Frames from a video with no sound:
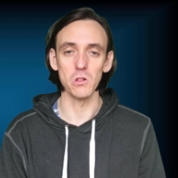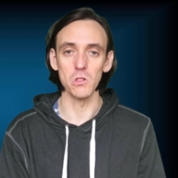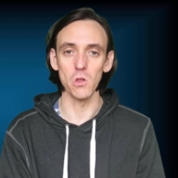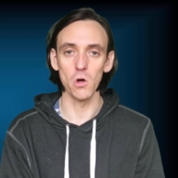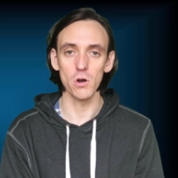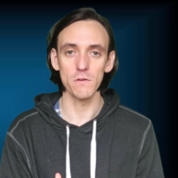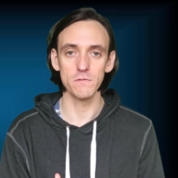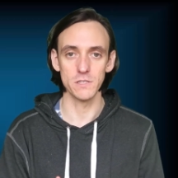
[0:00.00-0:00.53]
a
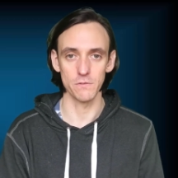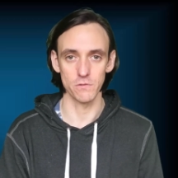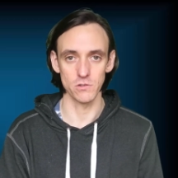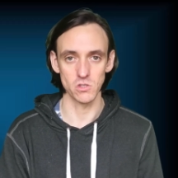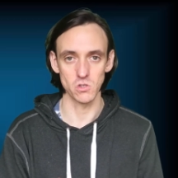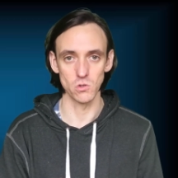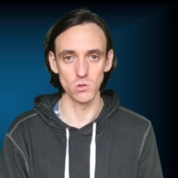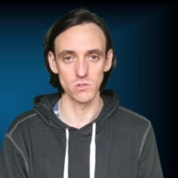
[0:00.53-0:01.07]
lot of
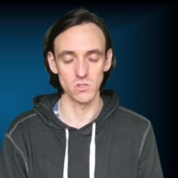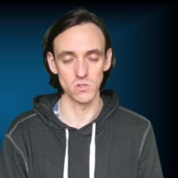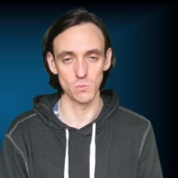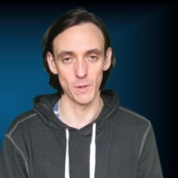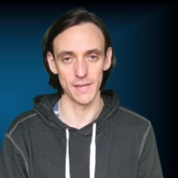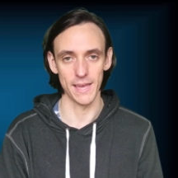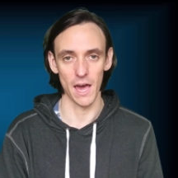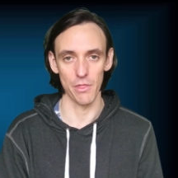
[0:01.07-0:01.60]
different
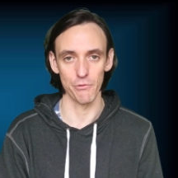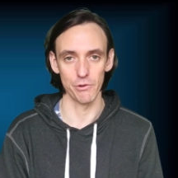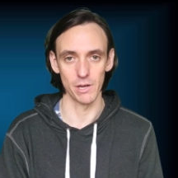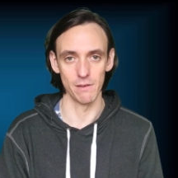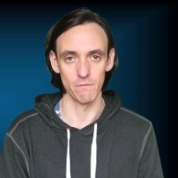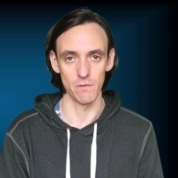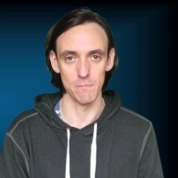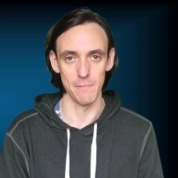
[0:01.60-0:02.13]
sources when
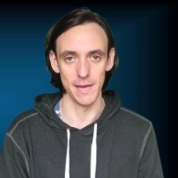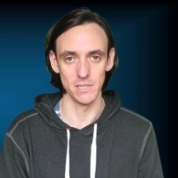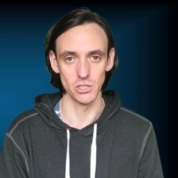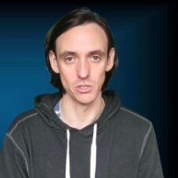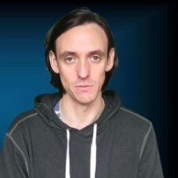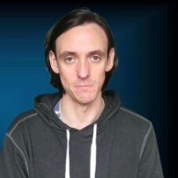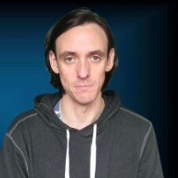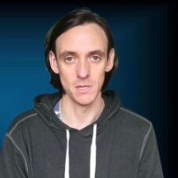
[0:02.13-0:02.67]
gathering
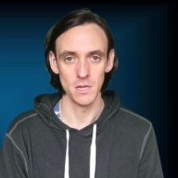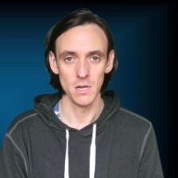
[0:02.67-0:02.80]
information.